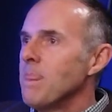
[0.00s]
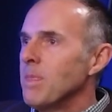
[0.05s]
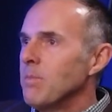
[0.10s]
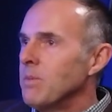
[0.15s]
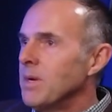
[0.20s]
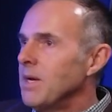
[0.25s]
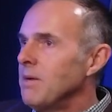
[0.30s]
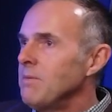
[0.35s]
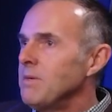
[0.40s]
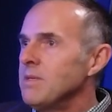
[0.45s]

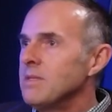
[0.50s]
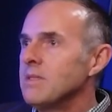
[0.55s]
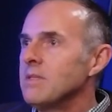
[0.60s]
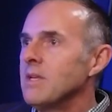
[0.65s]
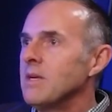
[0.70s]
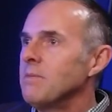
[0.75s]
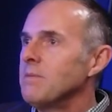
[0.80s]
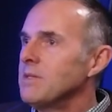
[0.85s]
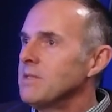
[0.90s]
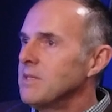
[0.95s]
But I
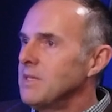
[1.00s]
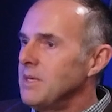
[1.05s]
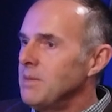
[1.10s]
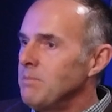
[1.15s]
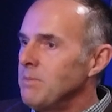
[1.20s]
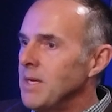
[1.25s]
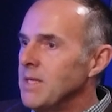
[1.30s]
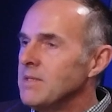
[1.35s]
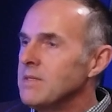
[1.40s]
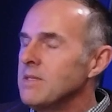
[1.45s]
would send
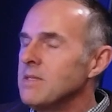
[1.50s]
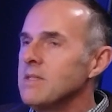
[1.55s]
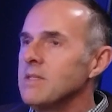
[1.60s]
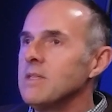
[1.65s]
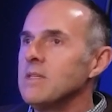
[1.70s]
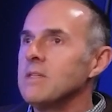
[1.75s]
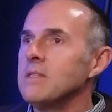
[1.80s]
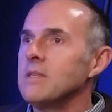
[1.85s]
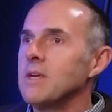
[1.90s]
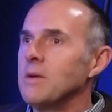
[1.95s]
him
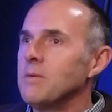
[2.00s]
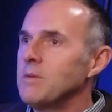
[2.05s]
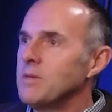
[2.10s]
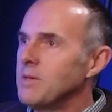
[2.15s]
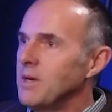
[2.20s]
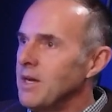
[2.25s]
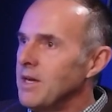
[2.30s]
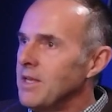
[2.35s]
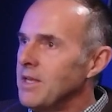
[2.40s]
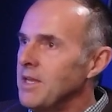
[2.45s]
messages. I would
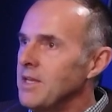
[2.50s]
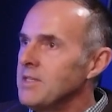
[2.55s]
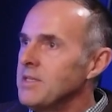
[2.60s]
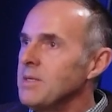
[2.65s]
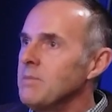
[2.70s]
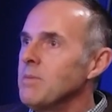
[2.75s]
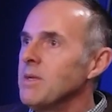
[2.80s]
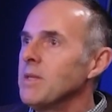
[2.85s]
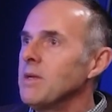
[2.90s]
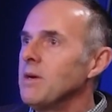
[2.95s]
try to catch
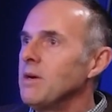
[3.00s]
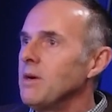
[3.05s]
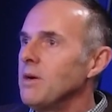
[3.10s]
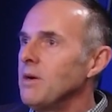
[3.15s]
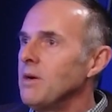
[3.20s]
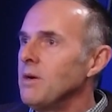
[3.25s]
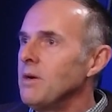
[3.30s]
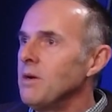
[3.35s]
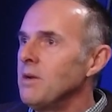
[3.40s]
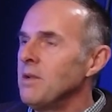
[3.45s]
him in the
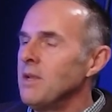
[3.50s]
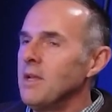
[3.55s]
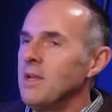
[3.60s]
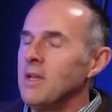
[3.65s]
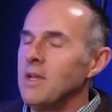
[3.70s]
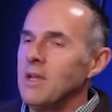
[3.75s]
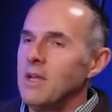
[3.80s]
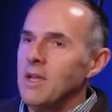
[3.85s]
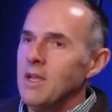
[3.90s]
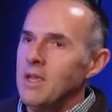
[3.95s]
hall,
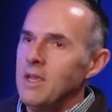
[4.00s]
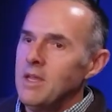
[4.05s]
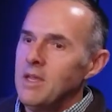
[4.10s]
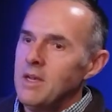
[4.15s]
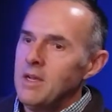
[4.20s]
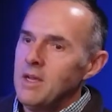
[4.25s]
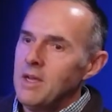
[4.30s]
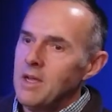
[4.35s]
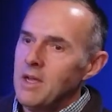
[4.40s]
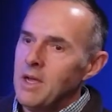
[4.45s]

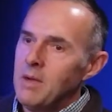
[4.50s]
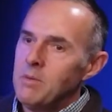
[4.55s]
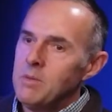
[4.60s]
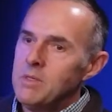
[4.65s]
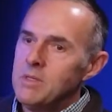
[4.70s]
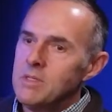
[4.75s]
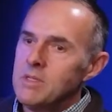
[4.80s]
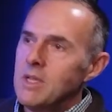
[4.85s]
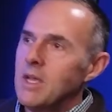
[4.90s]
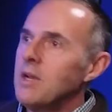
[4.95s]
and I would
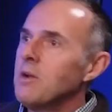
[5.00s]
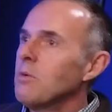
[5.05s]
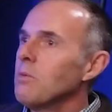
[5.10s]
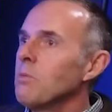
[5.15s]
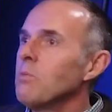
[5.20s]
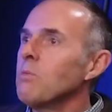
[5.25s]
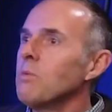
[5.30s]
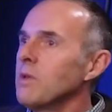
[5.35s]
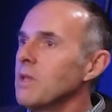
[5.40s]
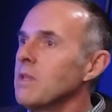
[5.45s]
just kind of
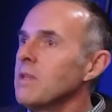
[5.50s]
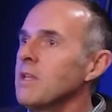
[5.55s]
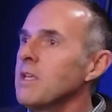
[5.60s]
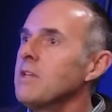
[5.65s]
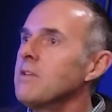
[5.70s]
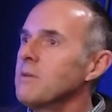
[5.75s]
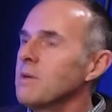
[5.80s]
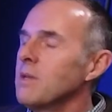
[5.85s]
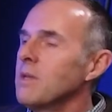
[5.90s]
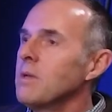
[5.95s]

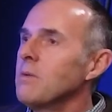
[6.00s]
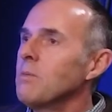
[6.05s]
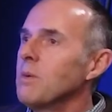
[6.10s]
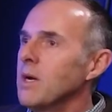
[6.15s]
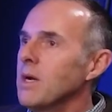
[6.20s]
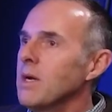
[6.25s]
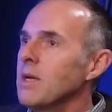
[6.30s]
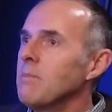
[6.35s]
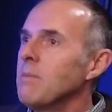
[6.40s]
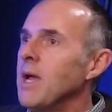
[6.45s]
literally
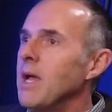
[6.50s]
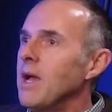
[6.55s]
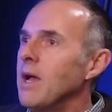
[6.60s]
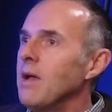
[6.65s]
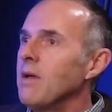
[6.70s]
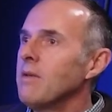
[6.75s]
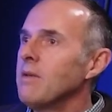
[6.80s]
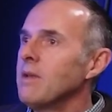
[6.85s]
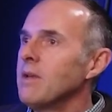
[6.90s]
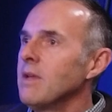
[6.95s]
wear him
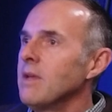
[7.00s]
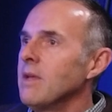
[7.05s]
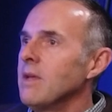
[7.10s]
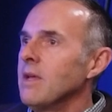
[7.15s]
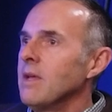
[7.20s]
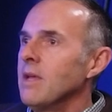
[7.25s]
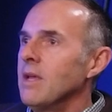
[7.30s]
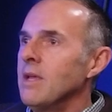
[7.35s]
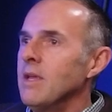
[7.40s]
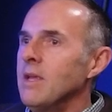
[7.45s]
out.
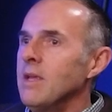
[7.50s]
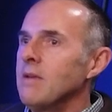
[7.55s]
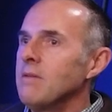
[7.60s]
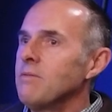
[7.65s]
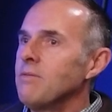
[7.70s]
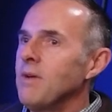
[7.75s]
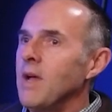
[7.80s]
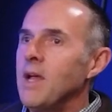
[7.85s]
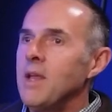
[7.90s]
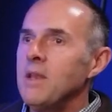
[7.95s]
And
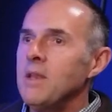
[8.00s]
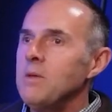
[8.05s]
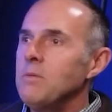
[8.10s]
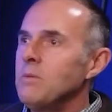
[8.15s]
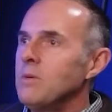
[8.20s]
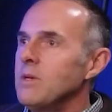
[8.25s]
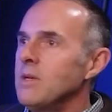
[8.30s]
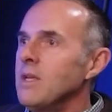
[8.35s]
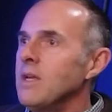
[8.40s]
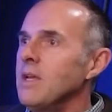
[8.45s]
finally,
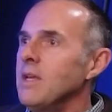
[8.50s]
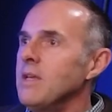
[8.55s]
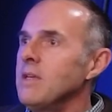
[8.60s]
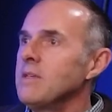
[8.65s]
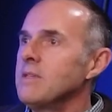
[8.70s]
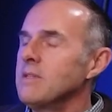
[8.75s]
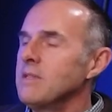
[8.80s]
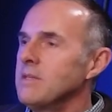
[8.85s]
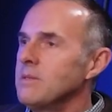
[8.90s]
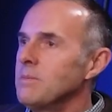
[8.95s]
one day, he
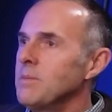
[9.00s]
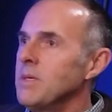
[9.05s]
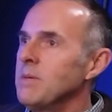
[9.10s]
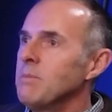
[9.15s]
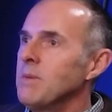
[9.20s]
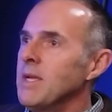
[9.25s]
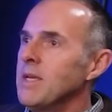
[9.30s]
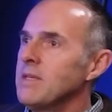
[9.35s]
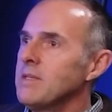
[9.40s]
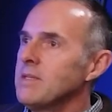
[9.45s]
sends me a
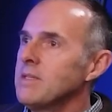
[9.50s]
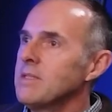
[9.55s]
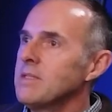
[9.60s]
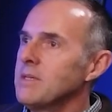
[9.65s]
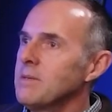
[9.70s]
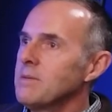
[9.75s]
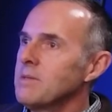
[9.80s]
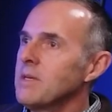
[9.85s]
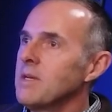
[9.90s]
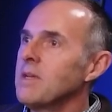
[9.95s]
message.
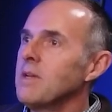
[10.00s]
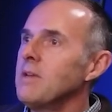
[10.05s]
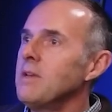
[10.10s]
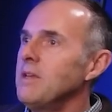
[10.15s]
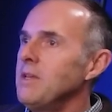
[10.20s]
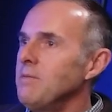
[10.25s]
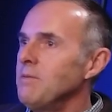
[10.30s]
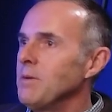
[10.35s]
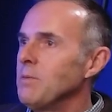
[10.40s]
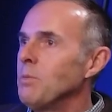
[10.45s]
He was like, "I'm going
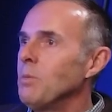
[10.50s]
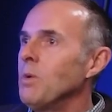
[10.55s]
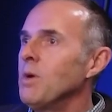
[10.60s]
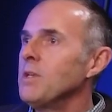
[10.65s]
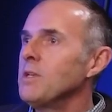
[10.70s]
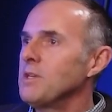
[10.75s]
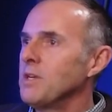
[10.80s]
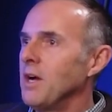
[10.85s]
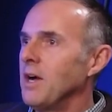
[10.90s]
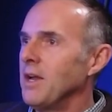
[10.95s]
to give you
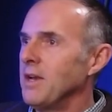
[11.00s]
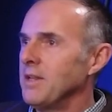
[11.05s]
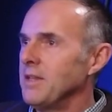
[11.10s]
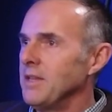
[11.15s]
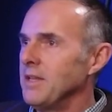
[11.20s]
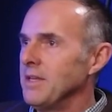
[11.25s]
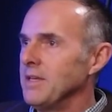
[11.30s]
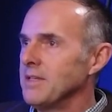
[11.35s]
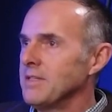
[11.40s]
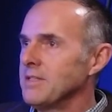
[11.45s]
one shot at
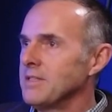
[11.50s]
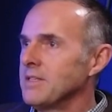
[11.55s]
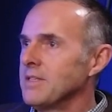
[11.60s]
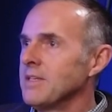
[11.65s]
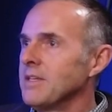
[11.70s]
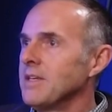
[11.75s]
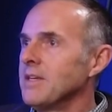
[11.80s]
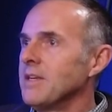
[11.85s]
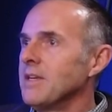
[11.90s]
this."